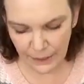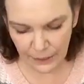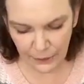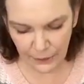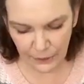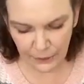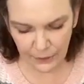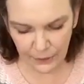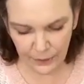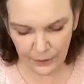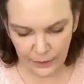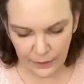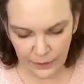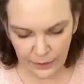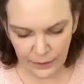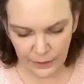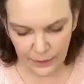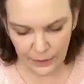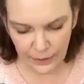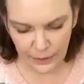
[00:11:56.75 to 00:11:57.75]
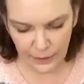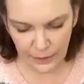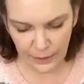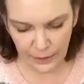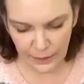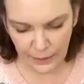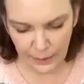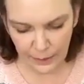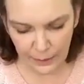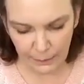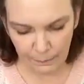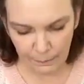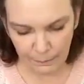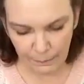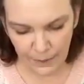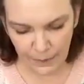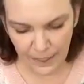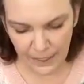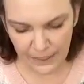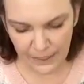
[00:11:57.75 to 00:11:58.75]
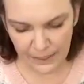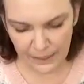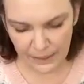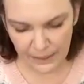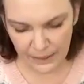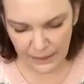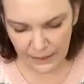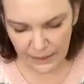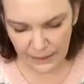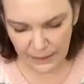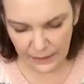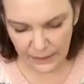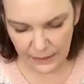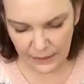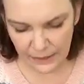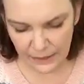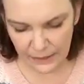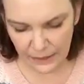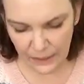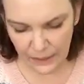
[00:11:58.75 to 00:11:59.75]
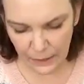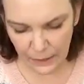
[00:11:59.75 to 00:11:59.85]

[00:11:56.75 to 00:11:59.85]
thinner, but it's